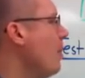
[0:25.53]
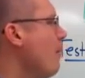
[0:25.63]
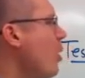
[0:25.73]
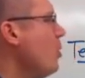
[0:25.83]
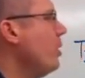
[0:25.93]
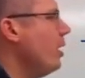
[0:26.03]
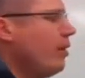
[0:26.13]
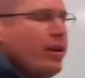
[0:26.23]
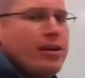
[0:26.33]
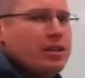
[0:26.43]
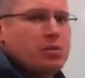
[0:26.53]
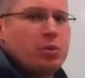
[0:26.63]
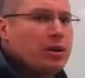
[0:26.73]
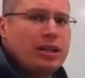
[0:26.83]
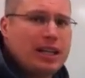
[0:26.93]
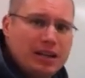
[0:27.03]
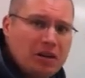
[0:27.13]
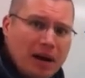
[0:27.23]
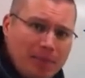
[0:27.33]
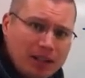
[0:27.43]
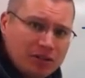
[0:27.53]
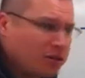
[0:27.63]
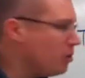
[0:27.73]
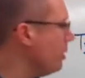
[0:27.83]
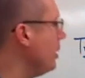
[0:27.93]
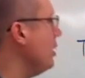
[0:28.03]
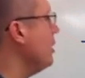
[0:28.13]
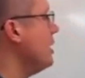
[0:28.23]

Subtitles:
Mode, there is really not much to it.